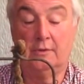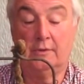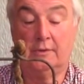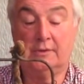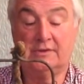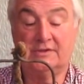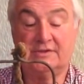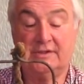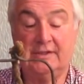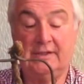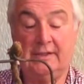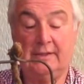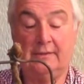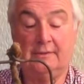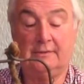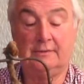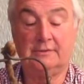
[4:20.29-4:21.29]
You can see
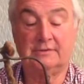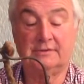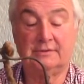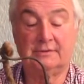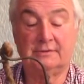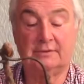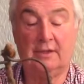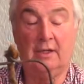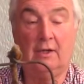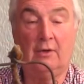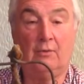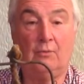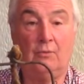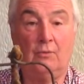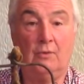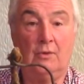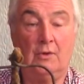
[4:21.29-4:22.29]
here, it's a
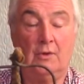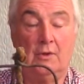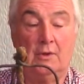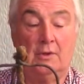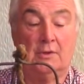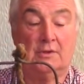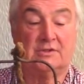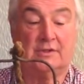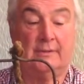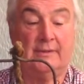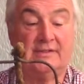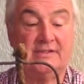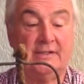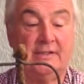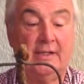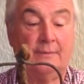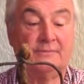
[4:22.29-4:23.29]
hole. So as
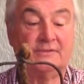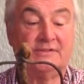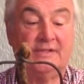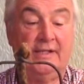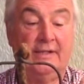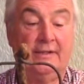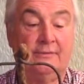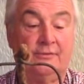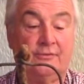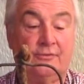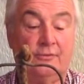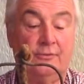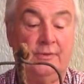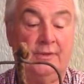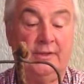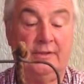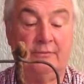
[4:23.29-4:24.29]
it comes down
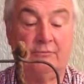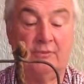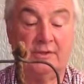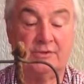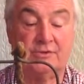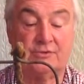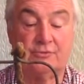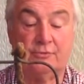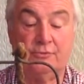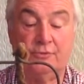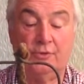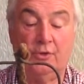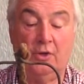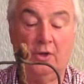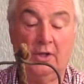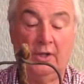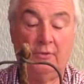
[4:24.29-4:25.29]
through here, it runs through the
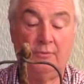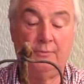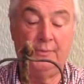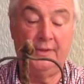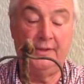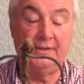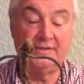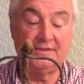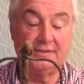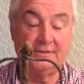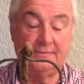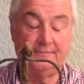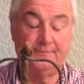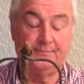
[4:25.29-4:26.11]
hollow bit,